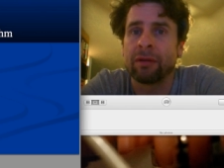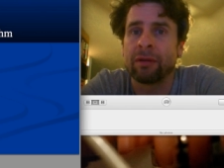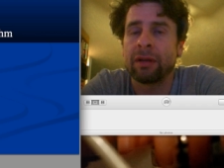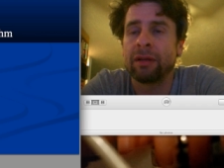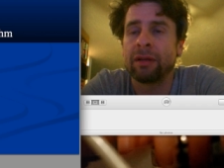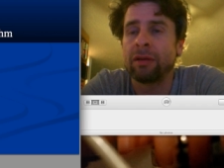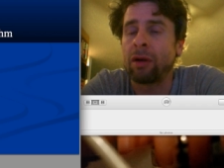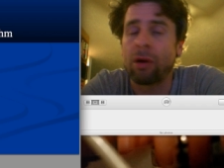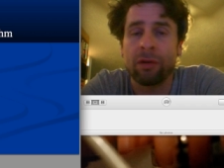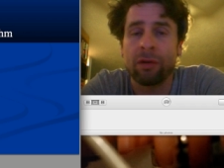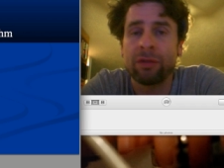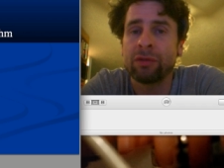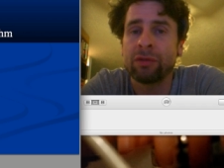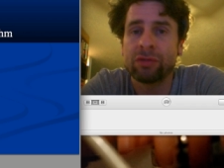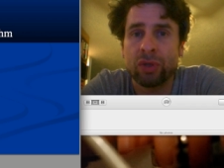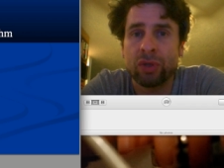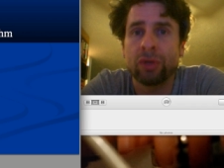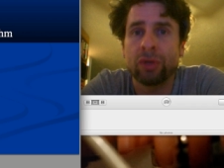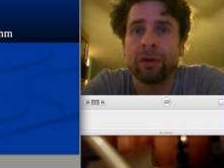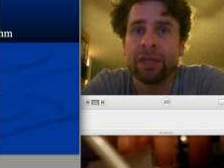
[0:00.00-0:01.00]
And are
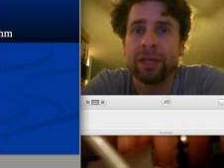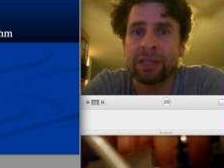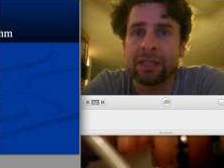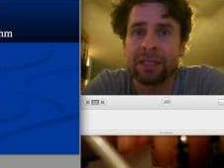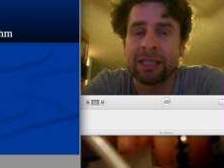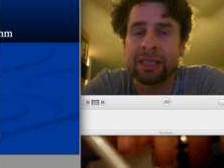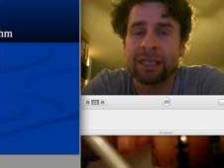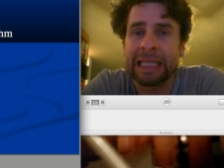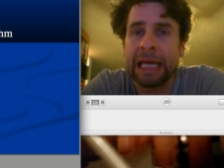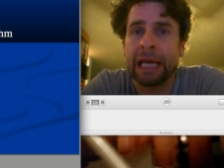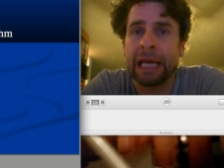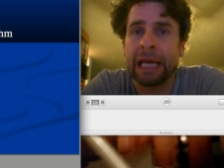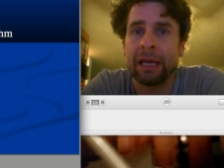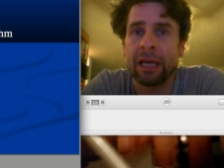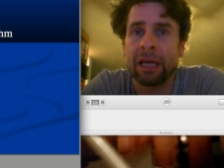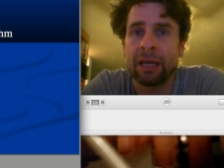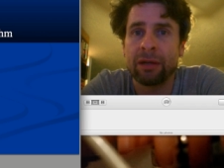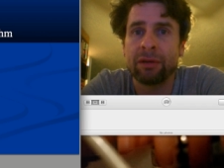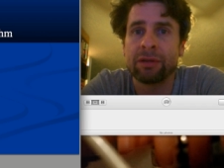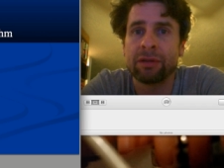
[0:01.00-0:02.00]
those choices the
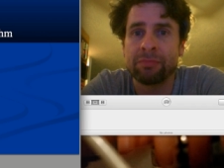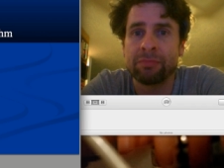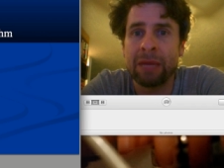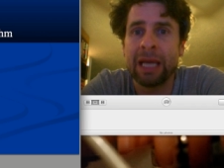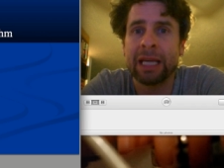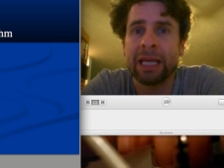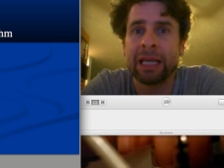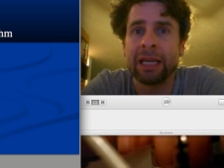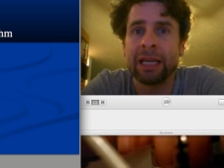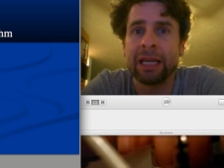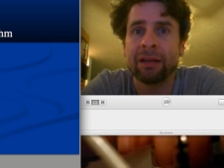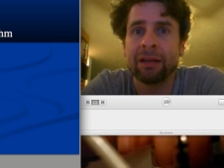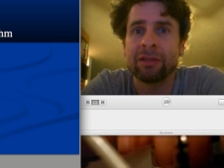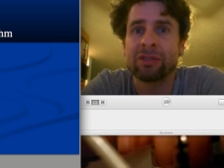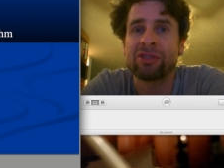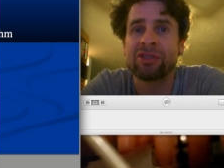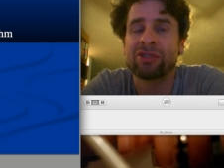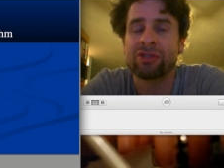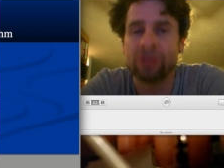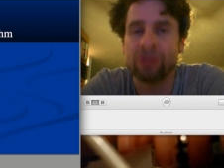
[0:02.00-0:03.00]
editor's making
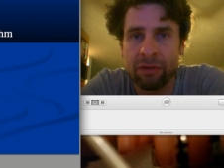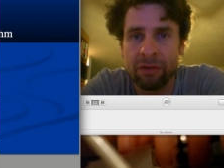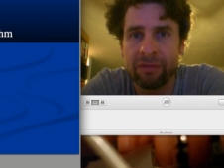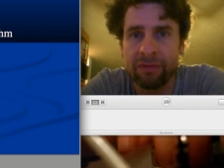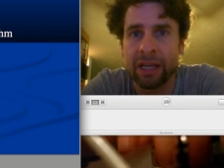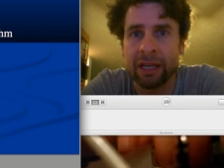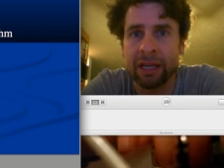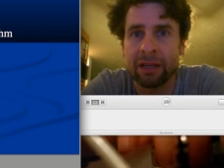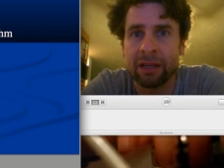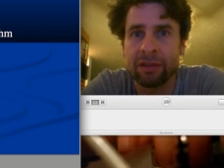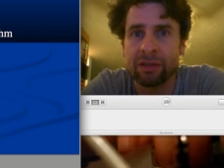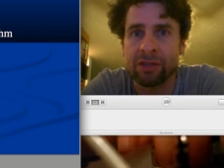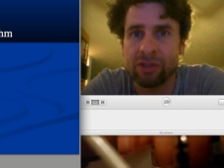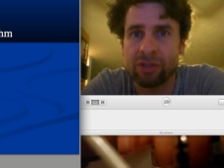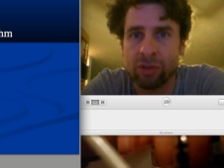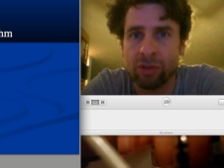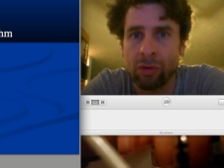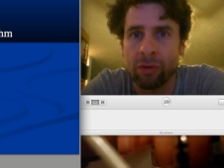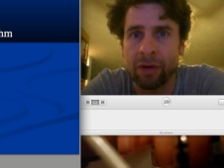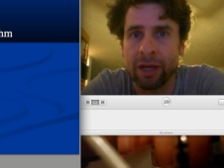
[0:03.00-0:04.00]
serving the
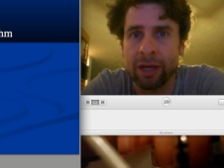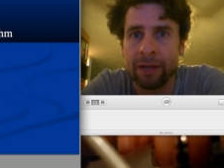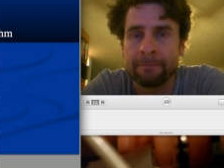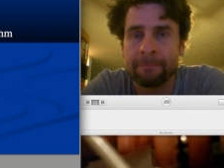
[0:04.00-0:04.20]
story?